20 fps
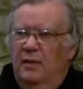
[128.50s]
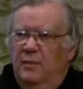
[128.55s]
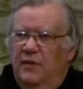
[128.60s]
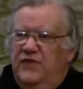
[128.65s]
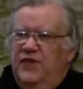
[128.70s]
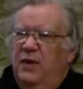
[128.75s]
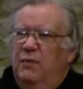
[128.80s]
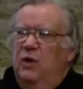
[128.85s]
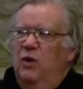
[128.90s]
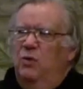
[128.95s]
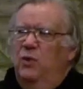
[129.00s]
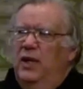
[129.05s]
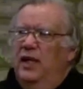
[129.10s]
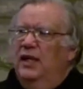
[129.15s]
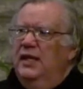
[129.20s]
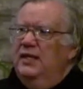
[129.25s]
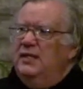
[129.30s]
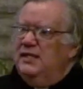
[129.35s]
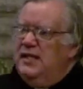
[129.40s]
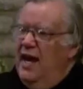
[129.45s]
But that we're
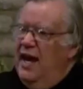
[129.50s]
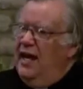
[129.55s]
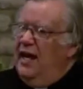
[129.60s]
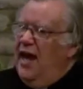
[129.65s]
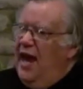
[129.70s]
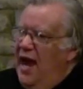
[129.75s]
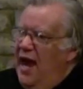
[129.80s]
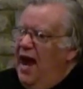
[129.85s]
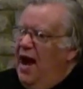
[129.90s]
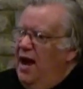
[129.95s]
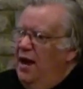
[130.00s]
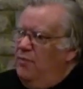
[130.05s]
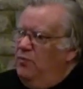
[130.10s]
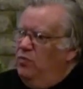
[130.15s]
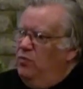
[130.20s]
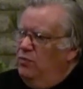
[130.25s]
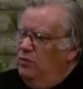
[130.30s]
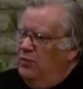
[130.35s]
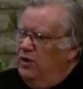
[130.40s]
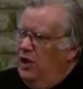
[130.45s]
really saying, hey,
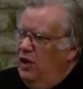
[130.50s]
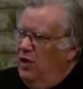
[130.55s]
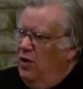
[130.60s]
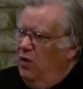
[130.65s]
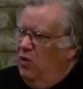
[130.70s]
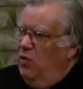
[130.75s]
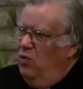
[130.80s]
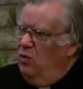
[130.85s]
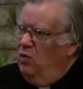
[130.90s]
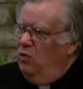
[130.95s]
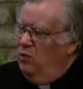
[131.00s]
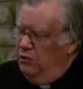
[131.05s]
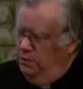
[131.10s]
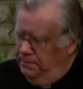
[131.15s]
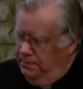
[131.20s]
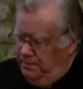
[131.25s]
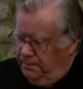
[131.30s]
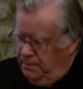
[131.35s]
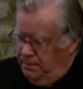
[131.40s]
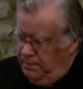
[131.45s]
I'm, you know,
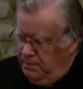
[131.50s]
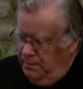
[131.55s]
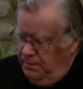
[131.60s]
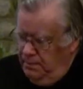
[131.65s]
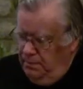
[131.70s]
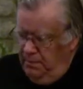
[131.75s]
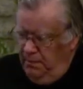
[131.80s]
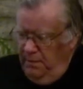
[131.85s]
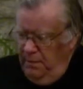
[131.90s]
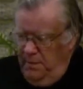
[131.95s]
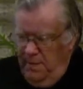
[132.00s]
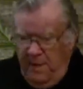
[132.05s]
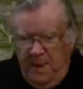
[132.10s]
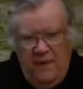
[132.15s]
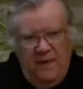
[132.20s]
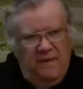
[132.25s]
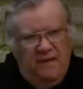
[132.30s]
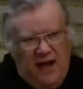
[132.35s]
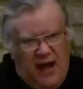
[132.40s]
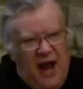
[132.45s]

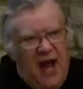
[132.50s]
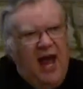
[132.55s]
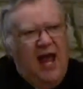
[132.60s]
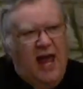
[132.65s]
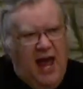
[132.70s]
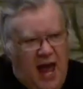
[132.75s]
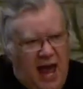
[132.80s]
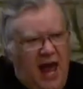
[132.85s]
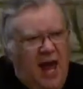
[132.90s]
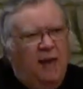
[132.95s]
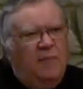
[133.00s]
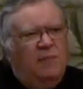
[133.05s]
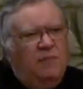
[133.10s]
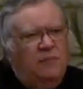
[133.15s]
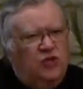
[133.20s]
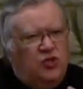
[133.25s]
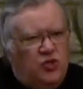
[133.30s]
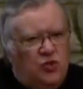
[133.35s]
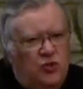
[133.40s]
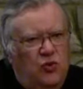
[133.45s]
that I
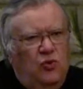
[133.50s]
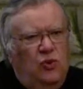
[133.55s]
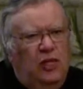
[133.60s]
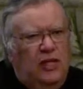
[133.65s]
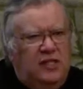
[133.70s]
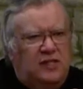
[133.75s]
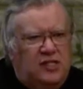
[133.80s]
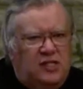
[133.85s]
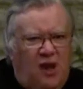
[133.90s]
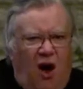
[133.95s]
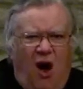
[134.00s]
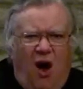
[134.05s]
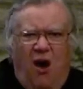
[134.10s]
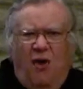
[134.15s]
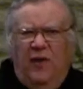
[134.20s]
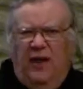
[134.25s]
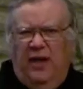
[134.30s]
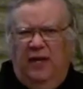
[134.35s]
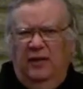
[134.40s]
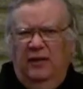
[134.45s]
am truly
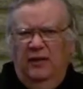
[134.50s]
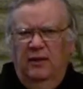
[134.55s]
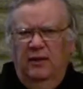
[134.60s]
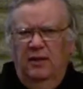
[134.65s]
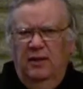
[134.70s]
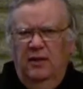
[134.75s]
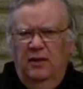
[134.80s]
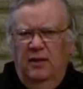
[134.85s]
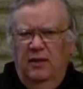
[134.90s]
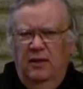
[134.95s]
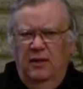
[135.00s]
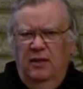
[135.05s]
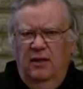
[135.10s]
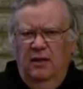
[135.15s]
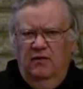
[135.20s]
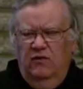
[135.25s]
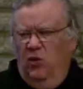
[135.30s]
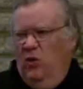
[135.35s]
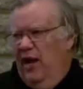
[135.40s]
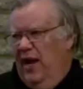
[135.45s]
sorry
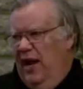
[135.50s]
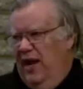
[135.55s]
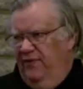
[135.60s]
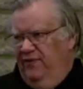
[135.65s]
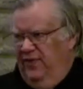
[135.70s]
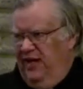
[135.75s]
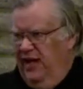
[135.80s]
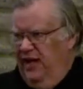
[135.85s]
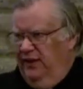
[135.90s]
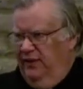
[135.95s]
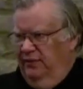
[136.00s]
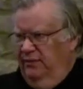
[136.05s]
for what I have done.